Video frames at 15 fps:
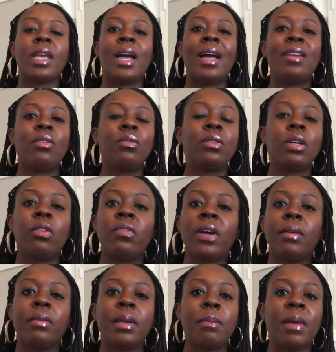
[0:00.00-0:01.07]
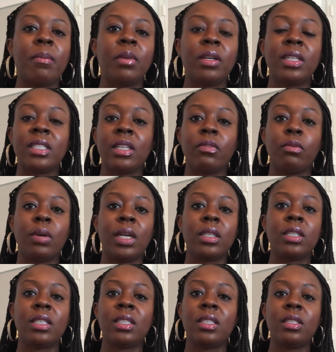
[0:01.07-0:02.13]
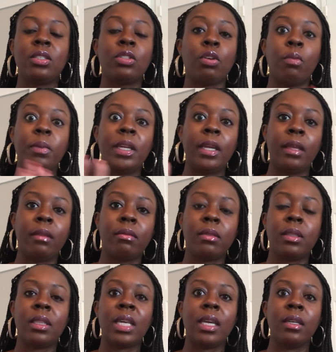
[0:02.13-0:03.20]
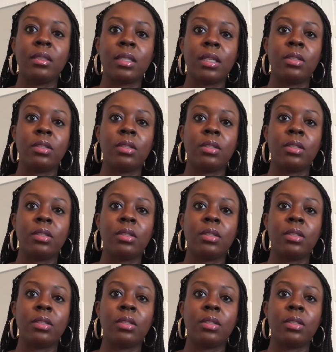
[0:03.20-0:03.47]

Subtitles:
I don't know if I remember, because I've watched so many things.